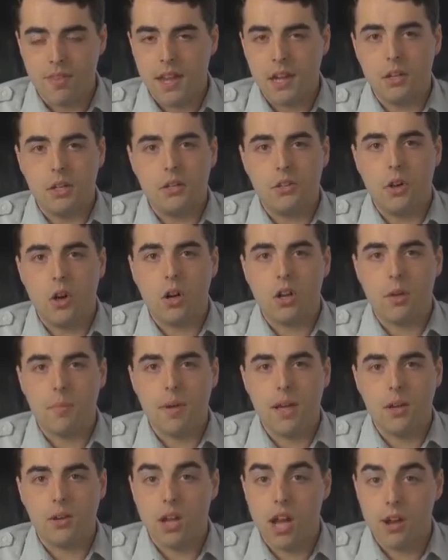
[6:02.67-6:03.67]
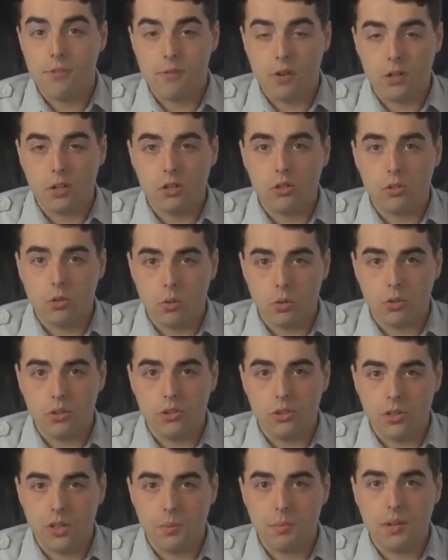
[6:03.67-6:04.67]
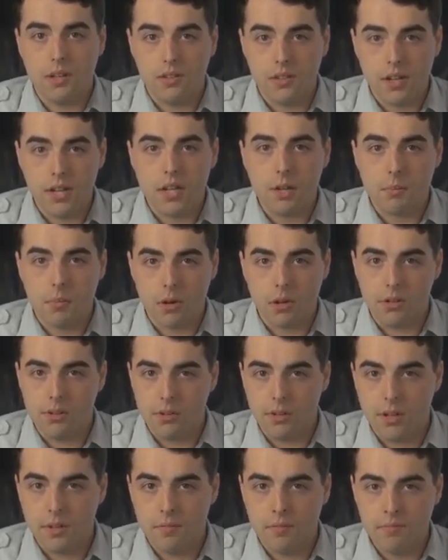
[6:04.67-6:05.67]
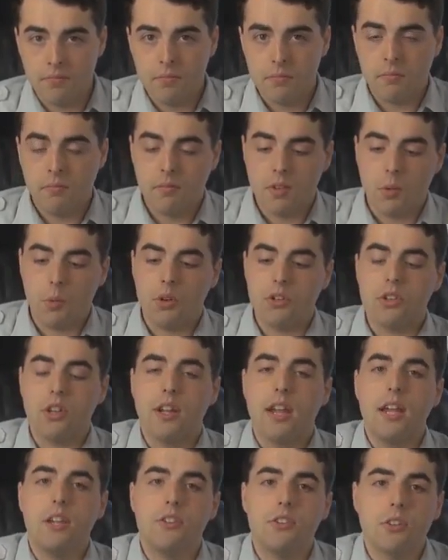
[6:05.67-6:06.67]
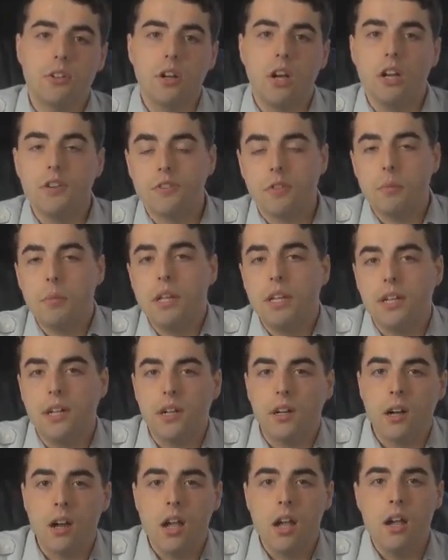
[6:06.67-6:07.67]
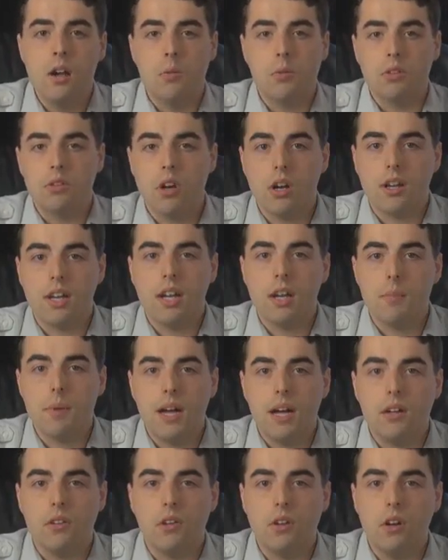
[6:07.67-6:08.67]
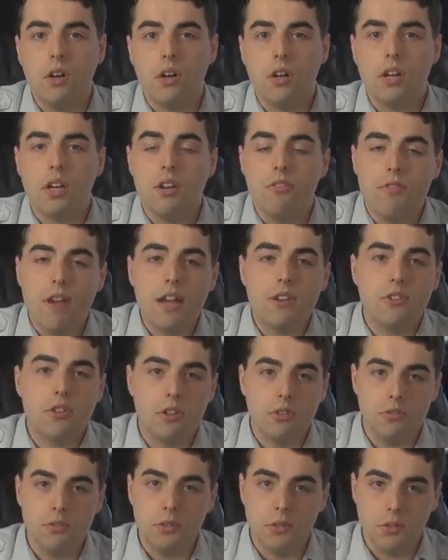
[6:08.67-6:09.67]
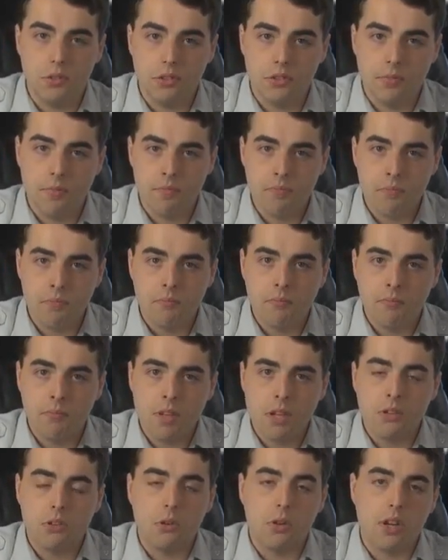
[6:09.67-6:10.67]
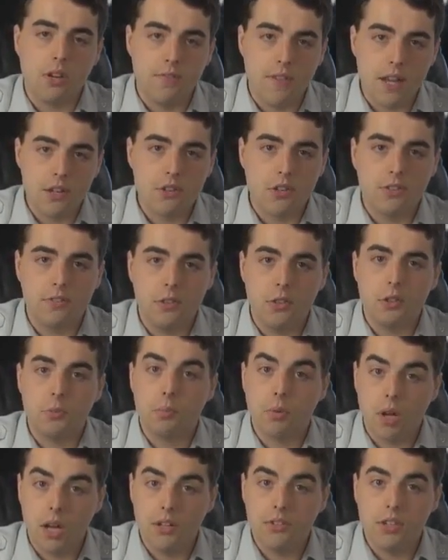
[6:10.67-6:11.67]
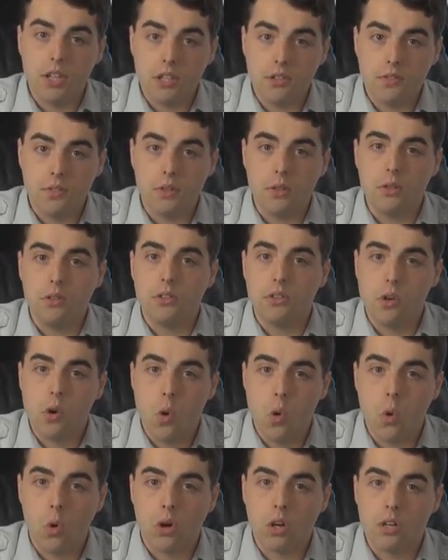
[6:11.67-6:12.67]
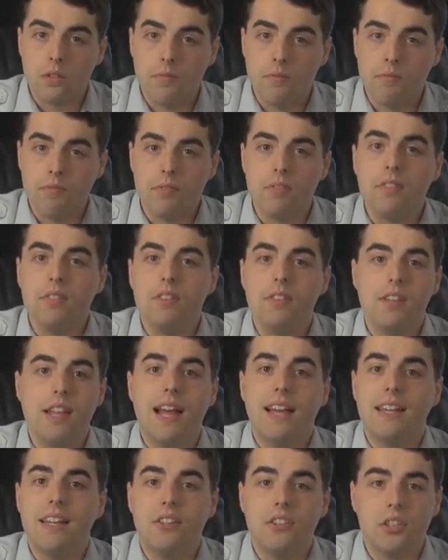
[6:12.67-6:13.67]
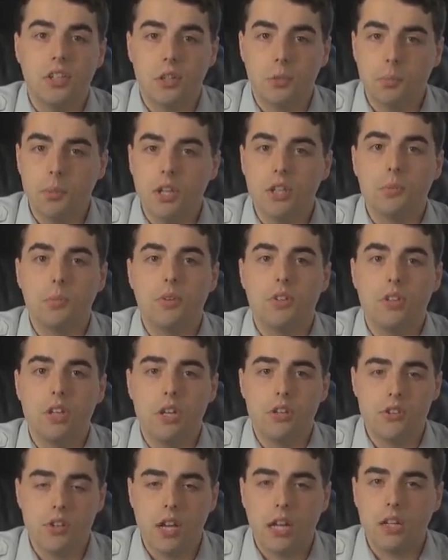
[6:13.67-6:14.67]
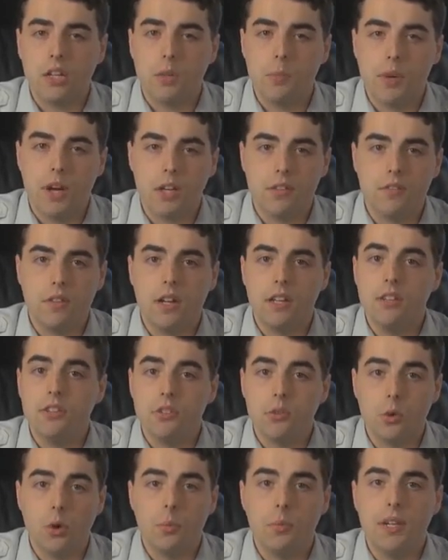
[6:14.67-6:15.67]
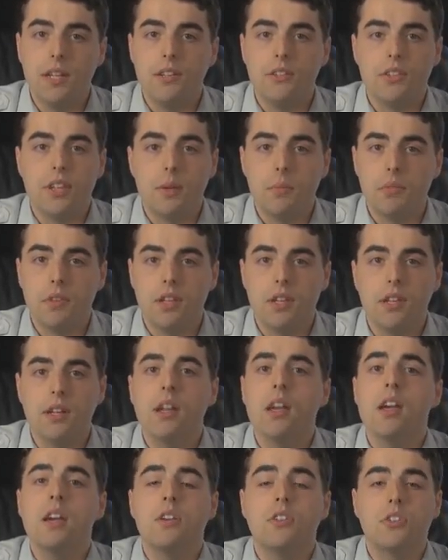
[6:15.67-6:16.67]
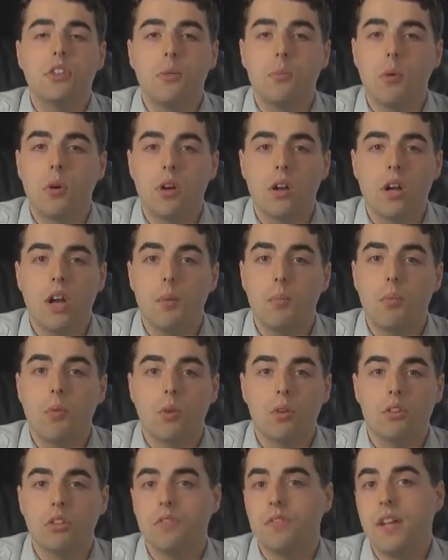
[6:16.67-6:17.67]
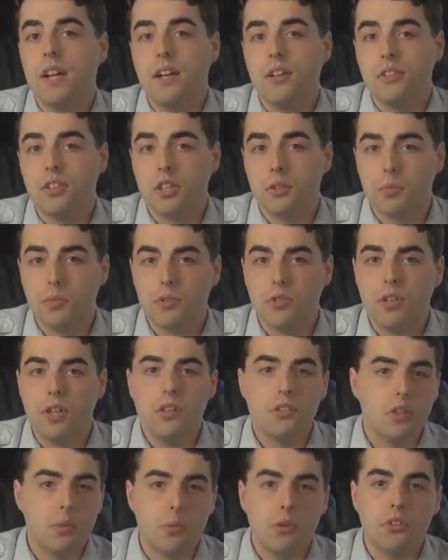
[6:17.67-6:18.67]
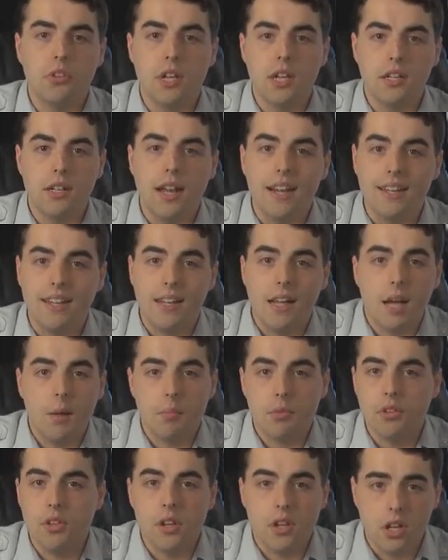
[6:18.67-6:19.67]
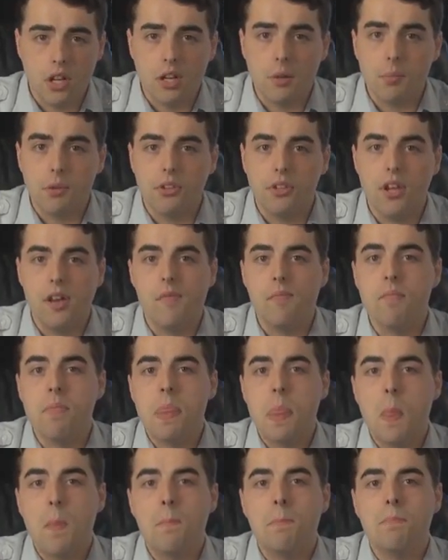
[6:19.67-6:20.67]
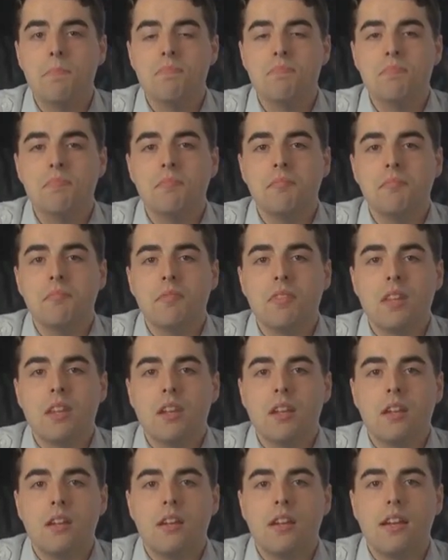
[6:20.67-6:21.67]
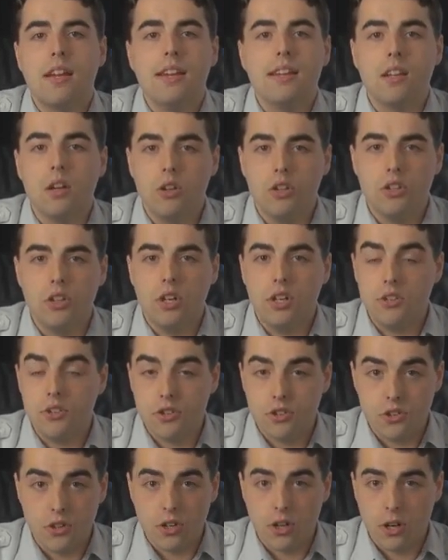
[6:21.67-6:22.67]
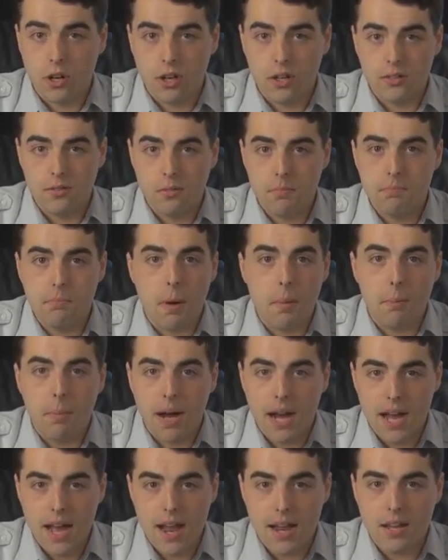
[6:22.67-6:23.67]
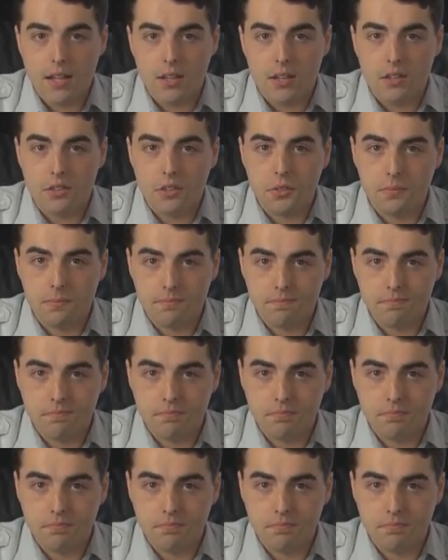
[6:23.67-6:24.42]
They don't talk about high fructose corn syrup containing mercury, which, in case you're unfamiliar, we're talking about conventional foods. So conventional foods, processed foods, corn, 96+% genetically modified, soybean, same thing, somewhere upwards of 96%, some are saying 99%, 100%. It goes on. Sugar, papayas,